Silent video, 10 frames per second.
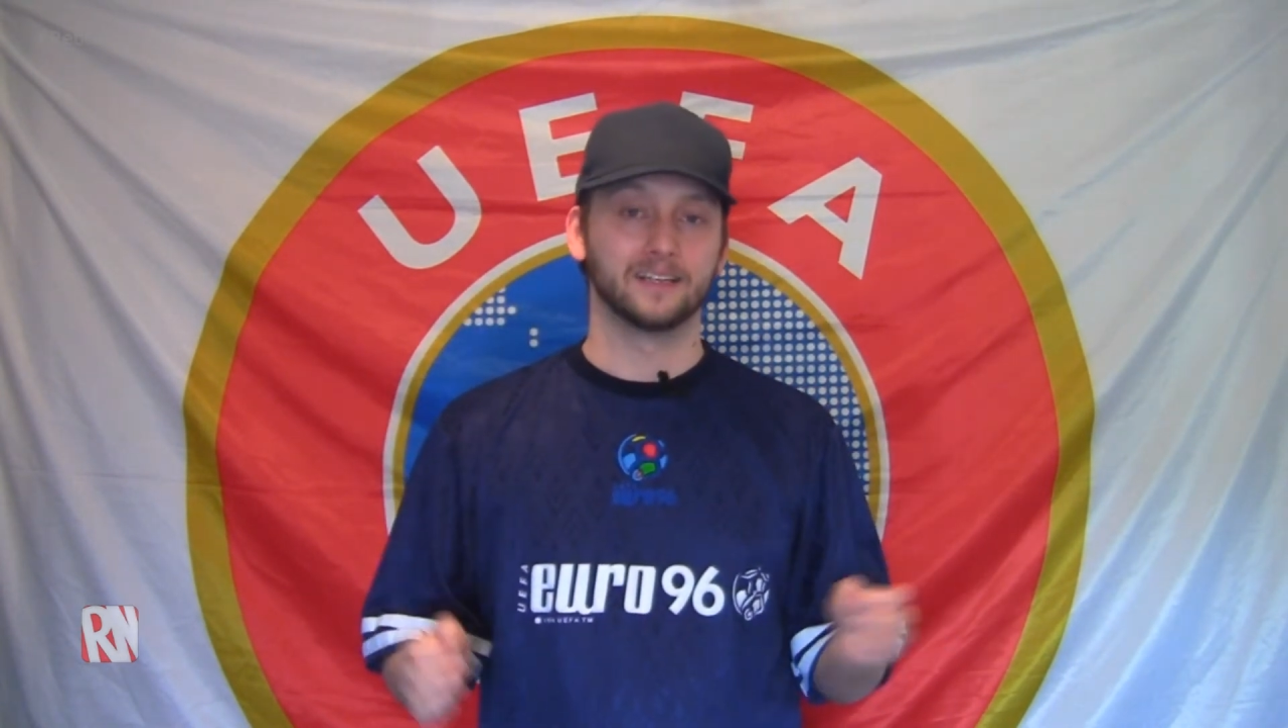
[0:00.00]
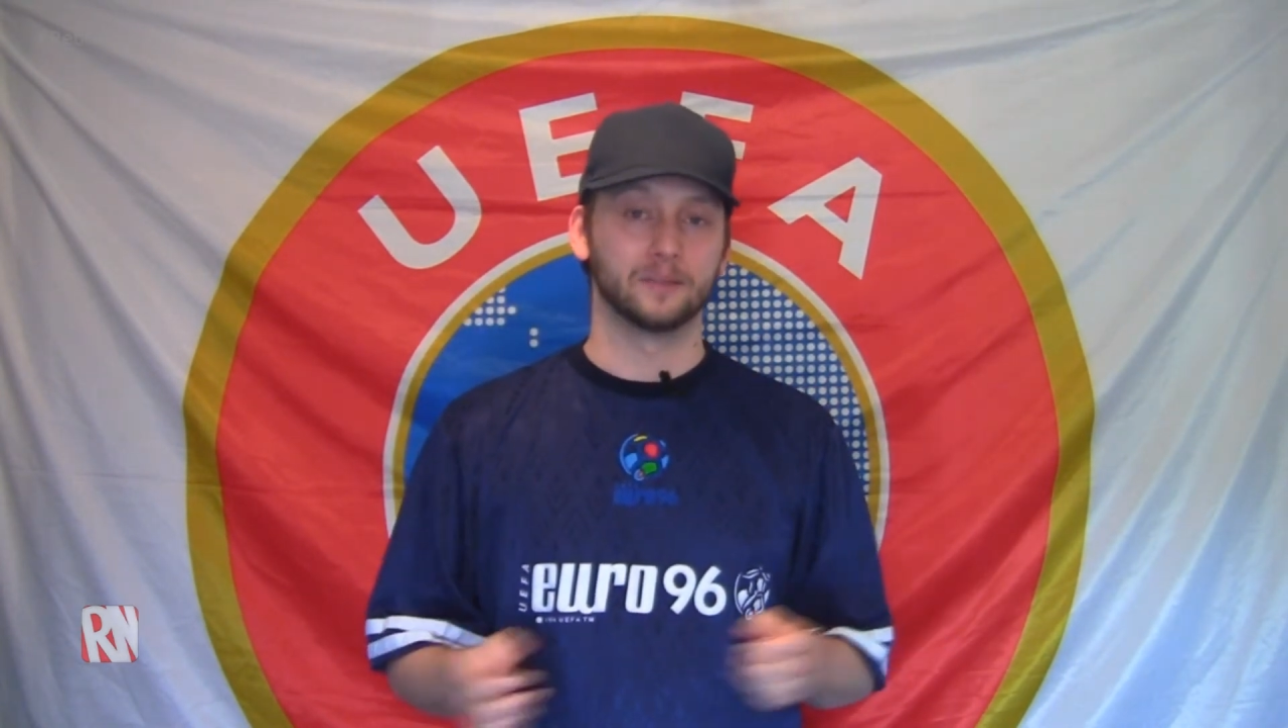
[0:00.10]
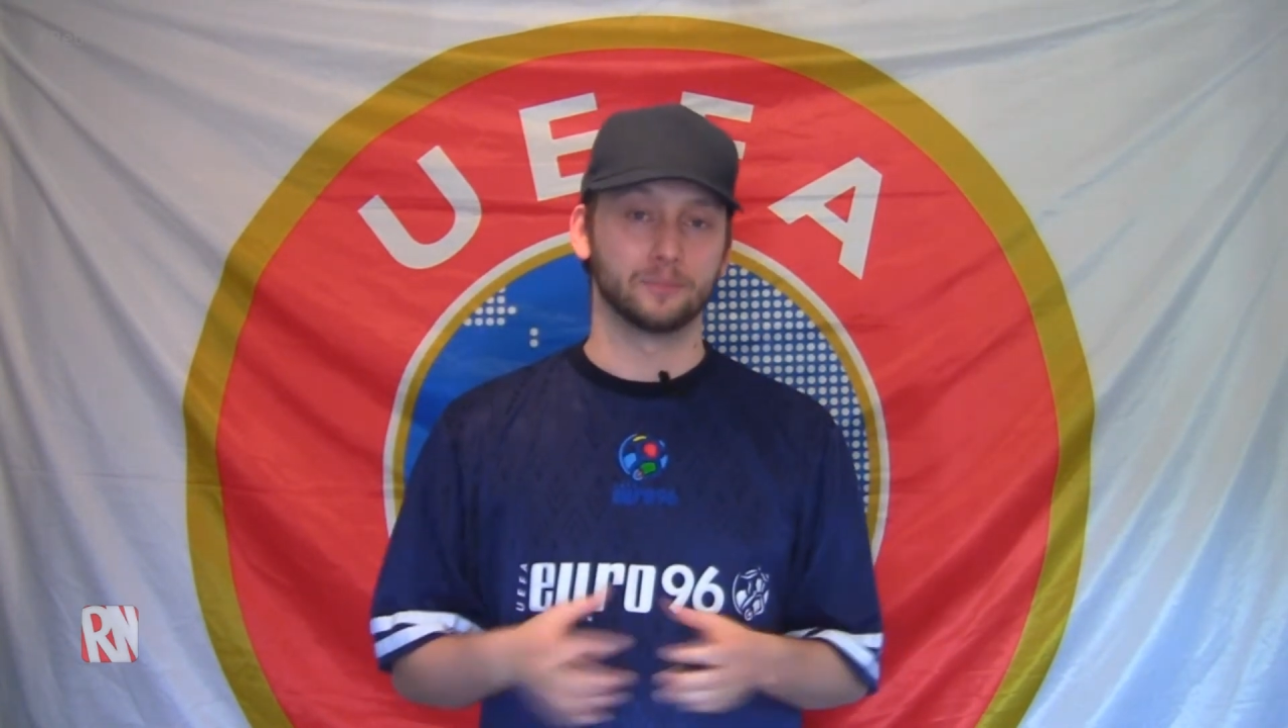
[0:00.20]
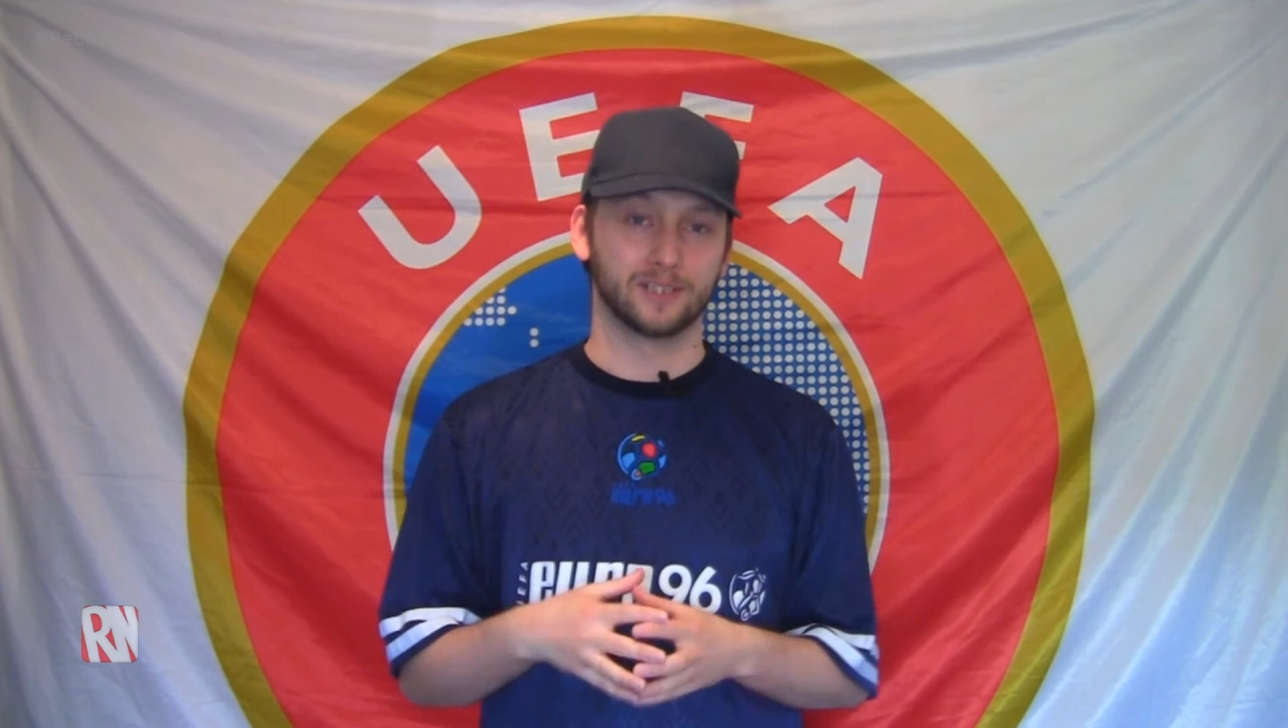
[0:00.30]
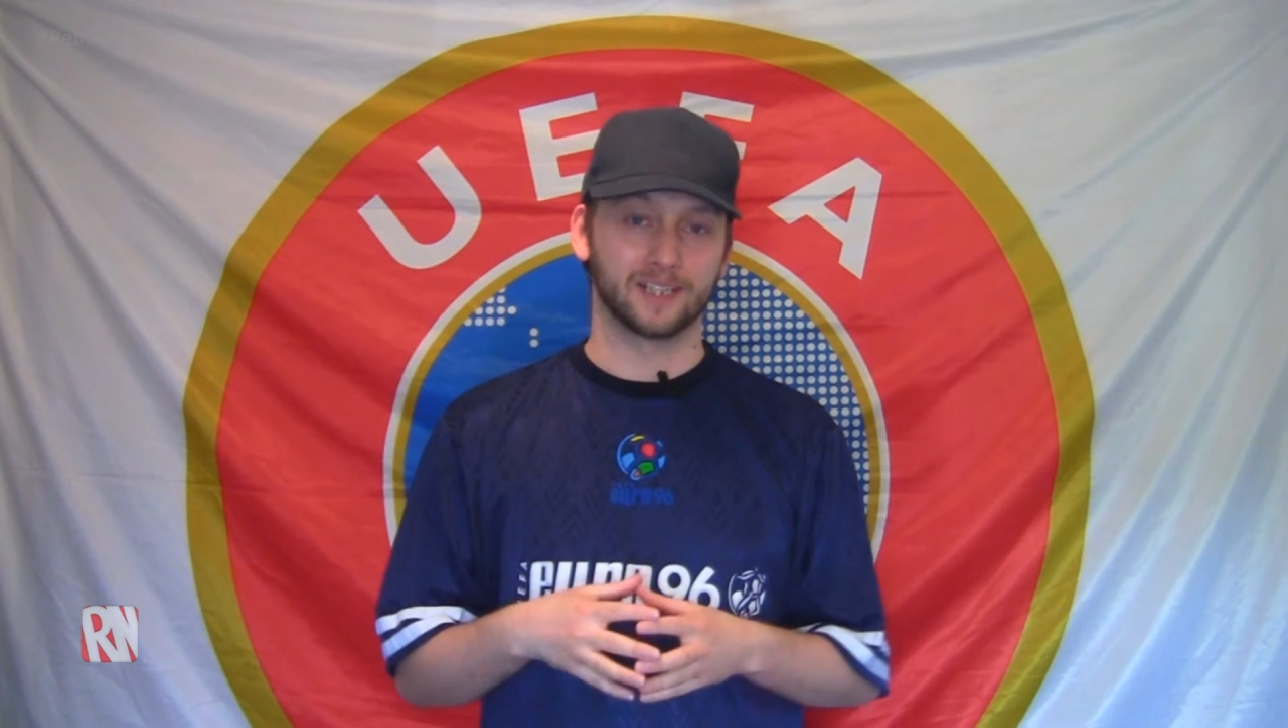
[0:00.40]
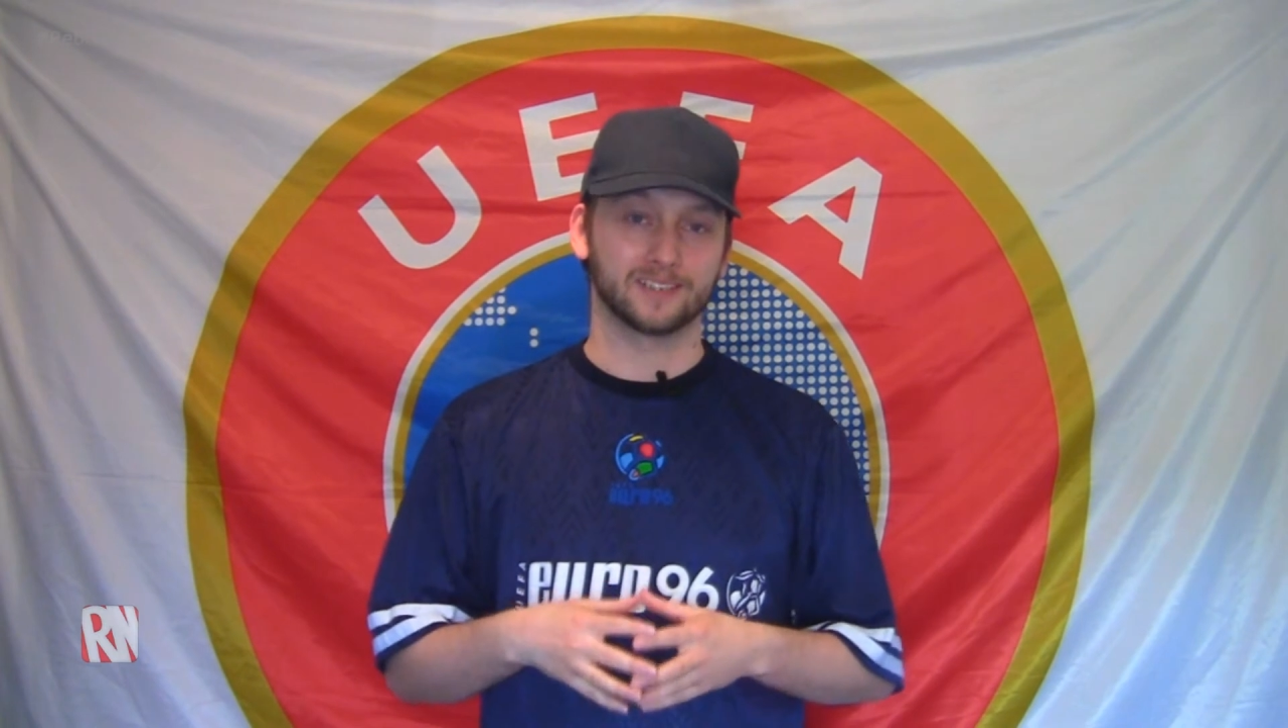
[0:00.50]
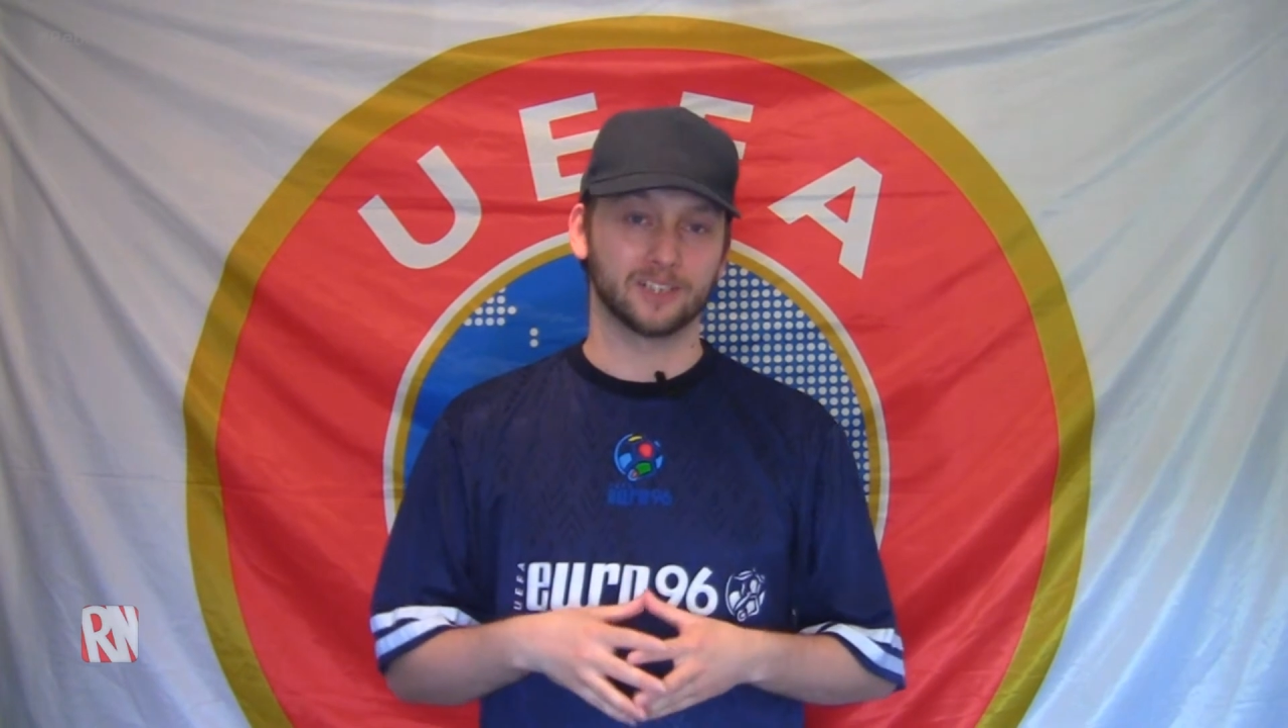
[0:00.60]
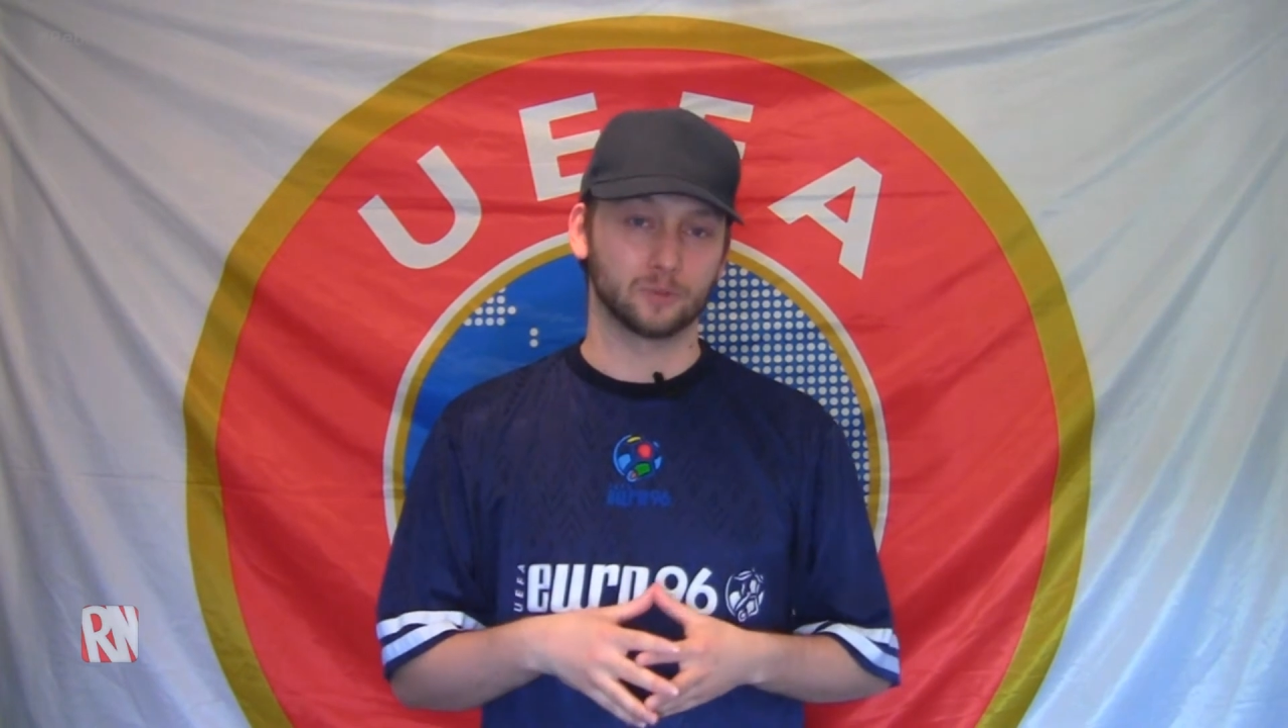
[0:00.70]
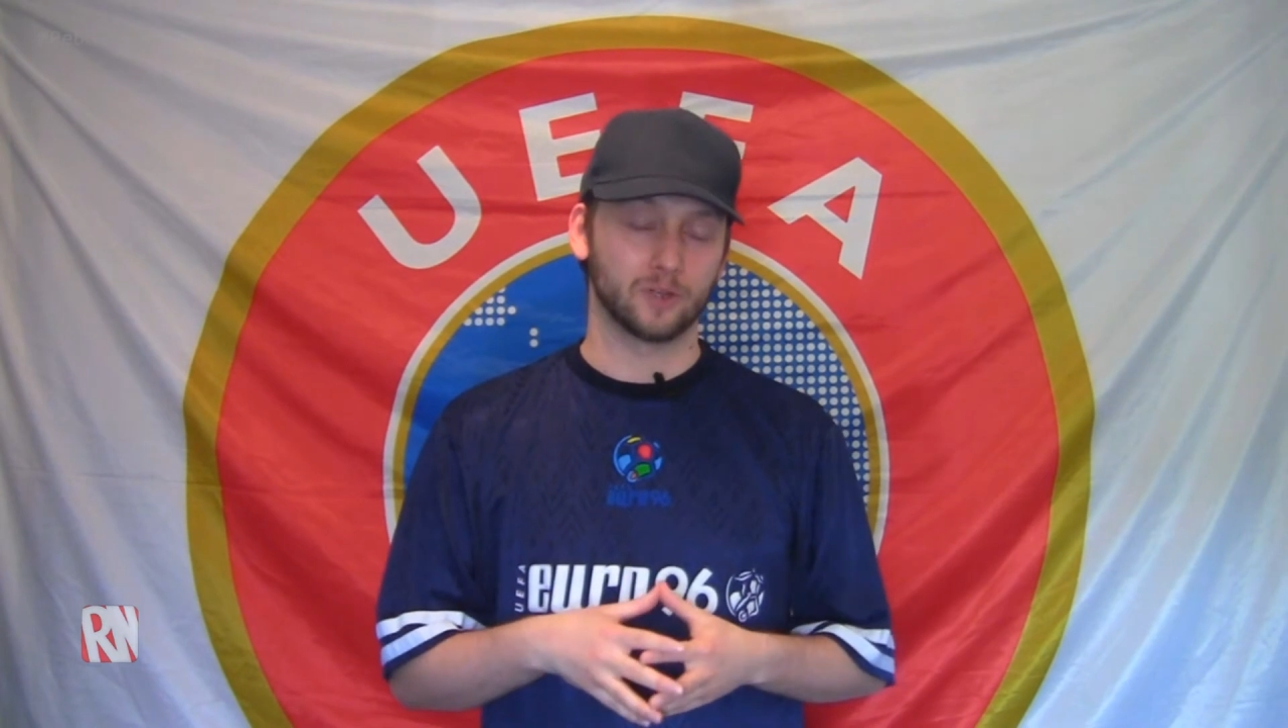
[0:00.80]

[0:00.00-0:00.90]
the predictor has